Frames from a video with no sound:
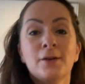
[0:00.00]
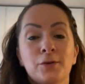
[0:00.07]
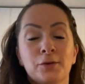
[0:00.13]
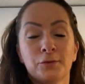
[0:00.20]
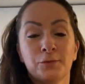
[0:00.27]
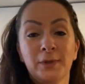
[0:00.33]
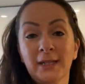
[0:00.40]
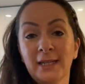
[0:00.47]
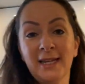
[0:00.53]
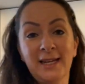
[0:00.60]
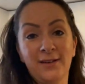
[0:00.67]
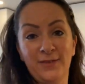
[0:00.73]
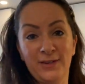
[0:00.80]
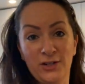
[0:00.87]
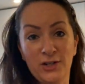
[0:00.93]
Really
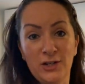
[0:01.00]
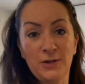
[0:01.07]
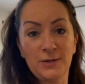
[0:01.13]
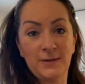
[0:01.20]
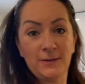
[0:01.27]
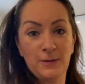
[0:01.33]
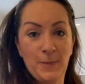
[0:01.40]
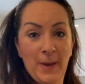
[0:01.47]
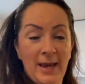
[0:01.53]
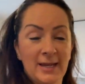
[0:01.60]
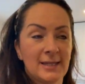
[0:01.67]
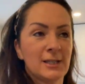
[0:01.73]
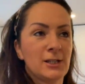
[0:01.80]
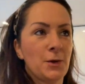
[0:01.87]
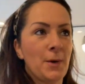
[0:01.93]
inefficient use of
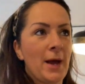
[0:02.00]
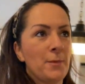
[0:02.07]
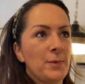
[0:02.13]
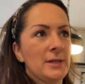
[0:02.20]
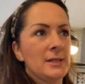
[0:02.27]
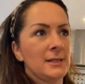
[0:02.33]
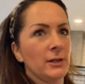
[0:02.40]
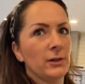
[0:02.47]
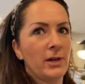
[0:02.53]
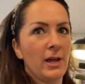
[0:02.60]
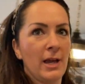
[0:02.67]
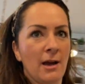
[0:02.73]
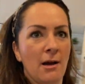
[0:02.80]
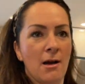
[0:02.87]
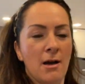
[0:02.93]
space, and so I was
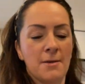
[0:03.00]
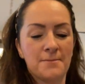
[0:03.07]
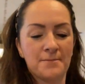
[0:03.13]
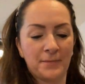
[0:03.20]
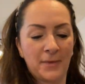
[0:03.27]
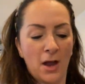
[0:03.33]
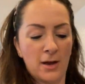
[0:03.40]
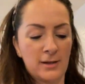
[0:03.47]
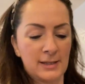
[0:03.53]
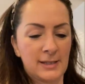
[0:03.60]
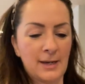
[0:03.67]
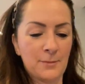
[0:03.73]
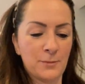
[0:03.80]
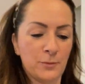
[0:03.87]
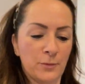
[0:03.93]
looking on
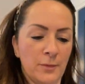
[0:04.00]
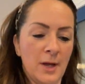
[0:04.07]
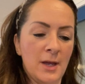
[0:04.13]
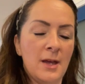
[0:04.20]
some